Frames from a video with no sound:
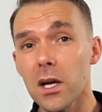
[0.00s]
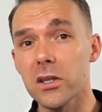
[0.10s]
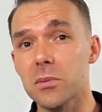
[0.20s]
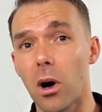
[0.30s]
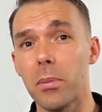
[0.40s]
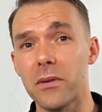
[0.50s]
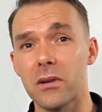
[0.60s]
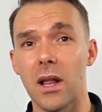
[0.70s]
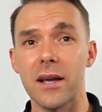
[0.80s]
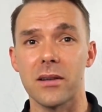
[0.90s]
a small piece
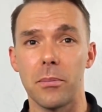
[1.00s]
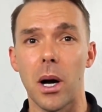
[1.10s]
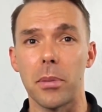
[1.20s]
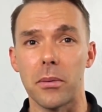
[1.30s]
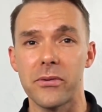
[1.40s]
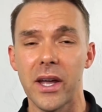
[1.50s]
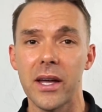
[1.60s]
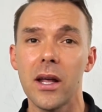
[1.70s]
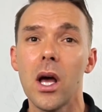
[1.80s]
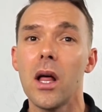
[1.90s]
of glass and a pop-up
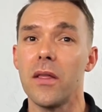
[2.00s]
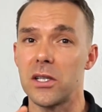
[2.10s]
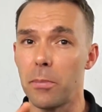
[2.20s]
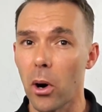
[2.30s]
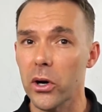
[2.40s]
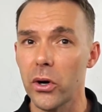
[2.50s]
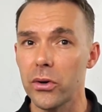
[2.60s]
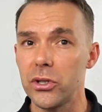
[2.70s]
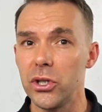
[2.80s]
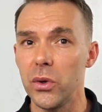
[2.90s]
stand that's
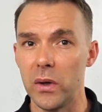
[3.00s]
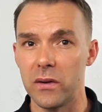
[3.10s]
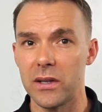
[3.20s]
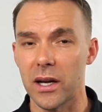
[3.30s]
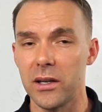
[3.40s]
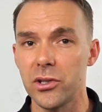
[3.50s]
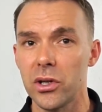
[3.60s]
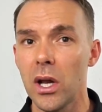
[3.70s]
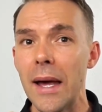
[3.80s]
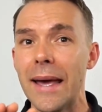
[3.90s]
barcoded to you as a
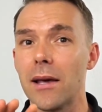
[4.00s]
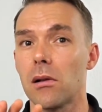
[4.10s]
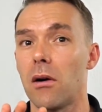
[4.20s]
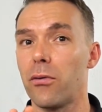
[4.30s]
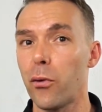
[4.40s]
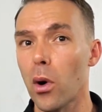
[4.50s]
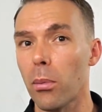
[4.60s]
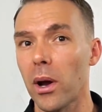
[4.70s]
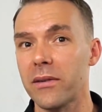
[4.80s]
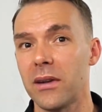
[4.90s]
technician. It'll have four
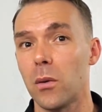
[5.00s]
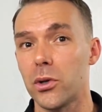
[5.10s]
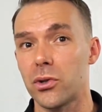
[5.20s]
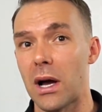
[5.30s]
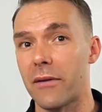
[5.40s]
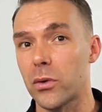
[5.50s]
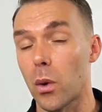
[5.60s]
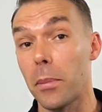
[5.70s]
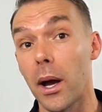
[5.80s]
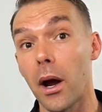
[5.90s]
breaks in it, which you'll have to
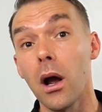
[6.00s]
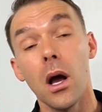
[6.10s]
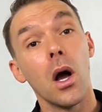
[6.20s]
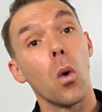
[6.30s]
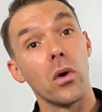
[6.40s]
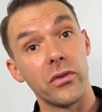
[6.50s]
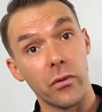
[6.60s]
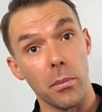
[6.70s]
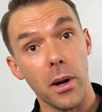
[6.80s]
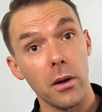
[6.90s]
repair. Once
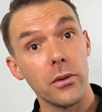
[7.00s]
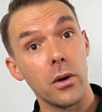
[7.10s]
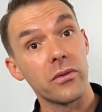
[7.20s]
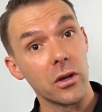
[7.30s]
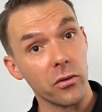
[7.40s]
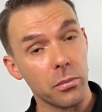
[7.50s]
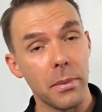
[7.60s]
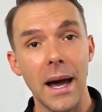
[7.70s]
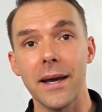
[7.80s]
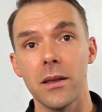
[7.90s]
you've repaired those, it goes
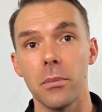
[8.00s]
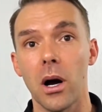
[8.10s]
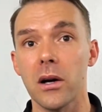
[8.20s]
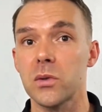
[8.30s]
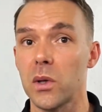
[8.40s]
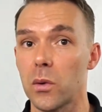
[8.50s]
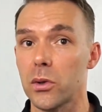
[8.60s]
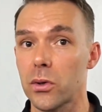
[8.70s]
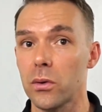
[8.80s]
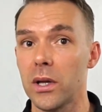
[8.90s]
back in the box with the
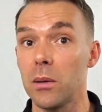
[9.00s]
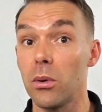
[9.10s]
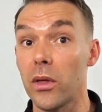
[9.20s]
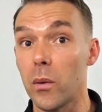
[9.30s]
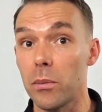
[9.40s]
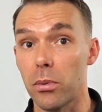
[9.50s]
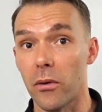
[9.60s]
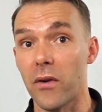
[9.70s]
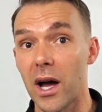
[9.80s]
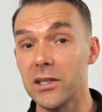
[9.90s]
return label that we
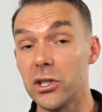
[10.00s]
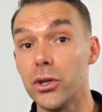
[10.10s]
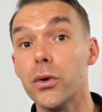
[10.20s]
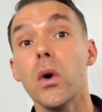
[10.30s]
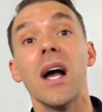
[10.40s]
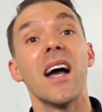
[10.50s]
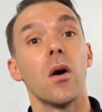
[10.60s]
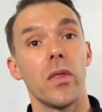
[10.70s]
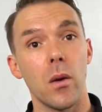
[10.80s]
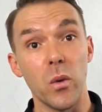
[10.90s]
provide to you.
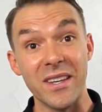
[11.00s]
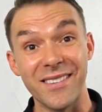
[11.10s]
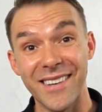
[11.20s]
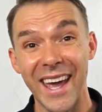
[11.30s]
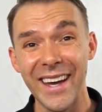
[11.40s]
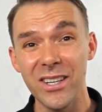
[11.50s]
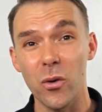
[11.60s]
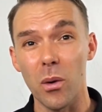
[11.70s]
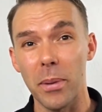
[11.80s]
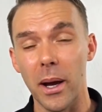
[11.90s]
Then we scan
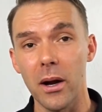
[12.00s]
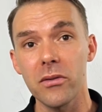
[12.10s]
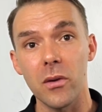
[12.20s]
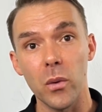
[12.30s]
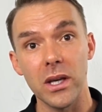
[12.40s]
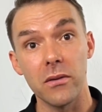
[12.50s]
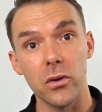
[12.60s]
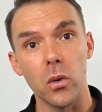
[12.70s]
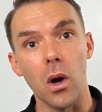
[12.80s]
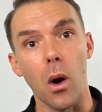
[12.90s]
your repairs and we give
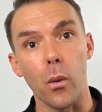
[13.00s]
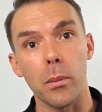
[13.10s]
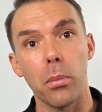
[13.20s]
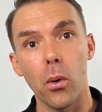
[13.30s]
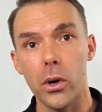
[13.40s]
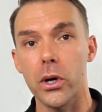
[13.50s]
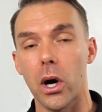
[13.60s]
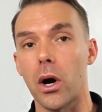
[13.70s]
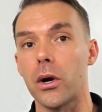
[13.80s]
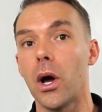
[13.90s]
you a report
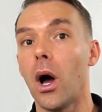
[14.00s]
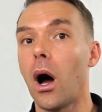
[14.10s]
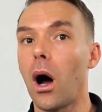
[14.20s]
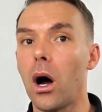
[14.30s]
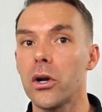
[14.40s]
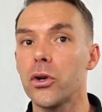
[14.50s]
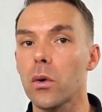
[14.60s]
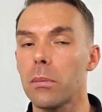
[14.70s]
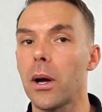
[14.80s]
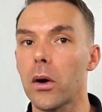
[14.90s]
card on
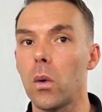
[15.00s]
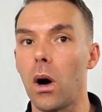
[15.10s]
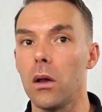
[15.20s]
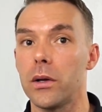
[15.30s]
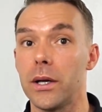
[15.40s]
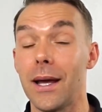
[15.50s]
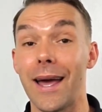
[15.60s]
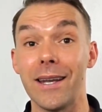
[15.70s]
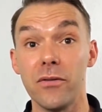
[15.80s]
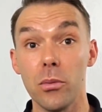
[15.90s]
your repair quality.
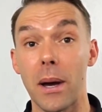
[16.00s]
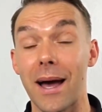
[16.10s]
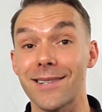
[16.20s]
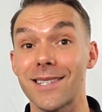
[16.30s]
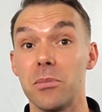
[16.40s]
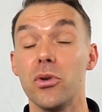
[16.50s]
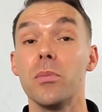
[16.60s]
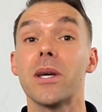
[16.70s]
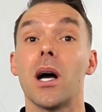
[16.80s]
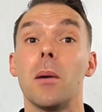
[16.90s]
And if you pass them, you
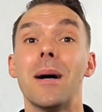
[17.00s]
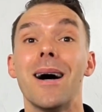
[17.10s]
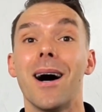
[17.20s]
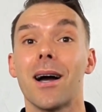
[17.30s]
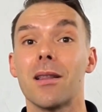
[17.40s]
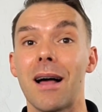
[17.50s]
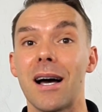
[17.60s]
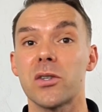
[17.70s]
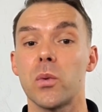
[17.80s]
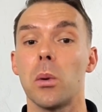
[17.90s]
become a
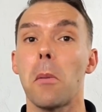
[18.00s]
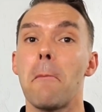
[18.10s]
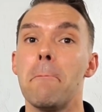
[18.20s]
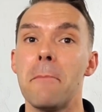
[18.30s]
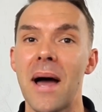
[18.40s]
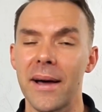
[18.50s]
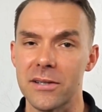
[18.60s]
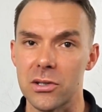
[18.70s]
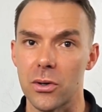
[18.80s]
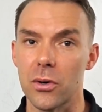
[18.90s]
GlasWeld
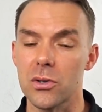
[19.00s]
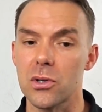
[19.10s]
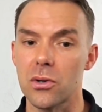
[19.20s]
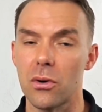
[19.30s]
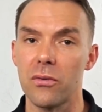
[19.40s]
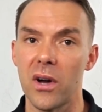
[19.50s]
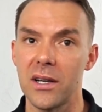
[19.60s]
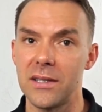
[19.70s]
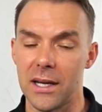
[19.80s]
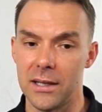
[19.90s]
Master
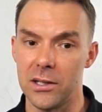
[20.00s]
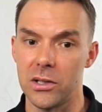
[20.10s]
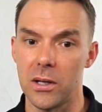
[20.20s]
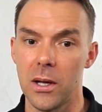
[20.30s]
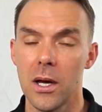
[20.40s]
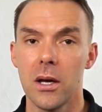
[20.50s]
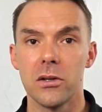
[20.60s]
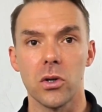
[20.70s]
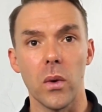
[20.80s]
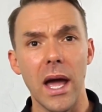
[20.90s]
Certified Technician.
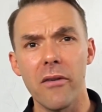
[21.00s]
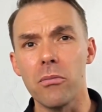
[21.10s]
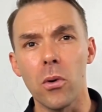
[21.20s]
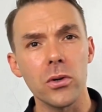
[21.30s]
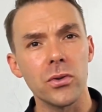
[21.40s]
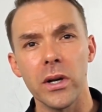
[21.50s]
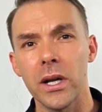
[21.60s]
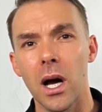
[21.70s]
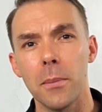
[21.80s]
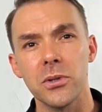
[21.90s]
So we have more
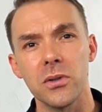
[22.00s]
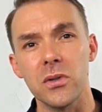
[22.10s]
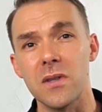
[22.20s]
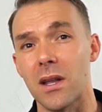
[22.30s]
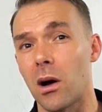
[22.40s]
training options than